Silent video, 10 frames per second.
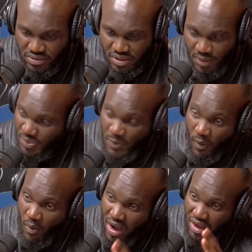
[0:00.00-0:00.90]

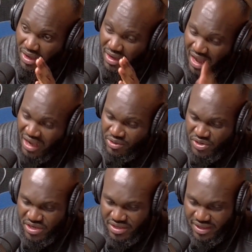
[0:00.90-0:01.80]
People were
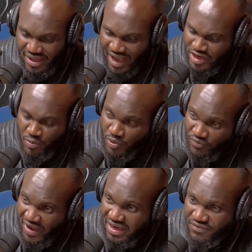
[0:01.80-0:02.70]
hungry and you
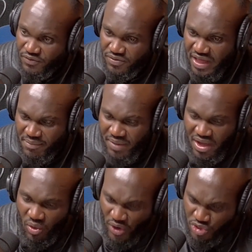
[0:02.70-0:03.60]
provided for them.
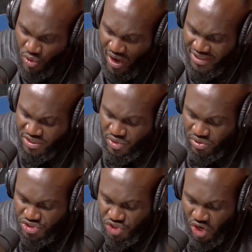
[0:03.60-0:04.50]
When you had a good
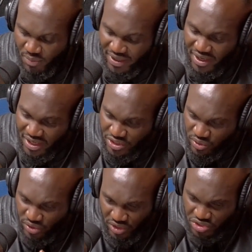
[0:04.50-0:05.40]
job,
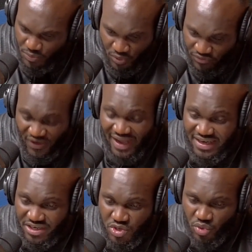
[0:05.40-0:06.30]
you you
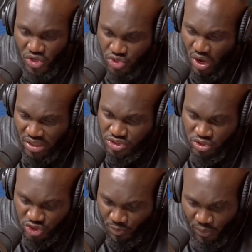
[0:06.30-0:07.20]
provided, you you you
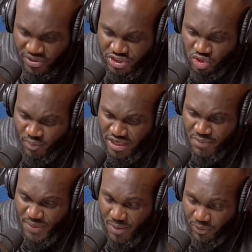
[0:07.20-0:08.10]
supported so many
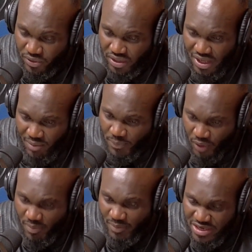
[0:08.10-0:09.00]
people. But
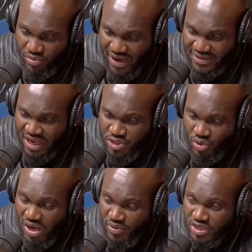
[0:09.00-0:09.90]
probably right now you
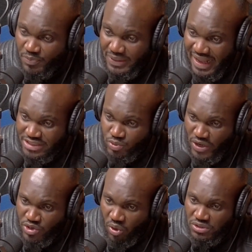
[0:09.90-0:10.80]
are at a place where
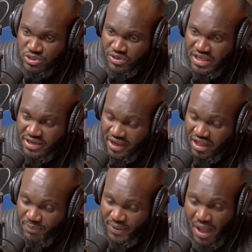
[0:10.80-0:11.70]
you also need
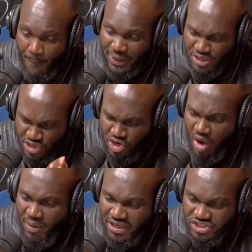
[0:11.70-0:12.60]
help, but
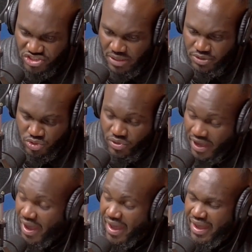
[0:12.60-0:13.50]
nobody seems to
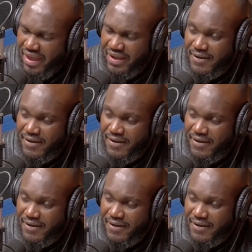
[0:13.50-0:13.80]
care.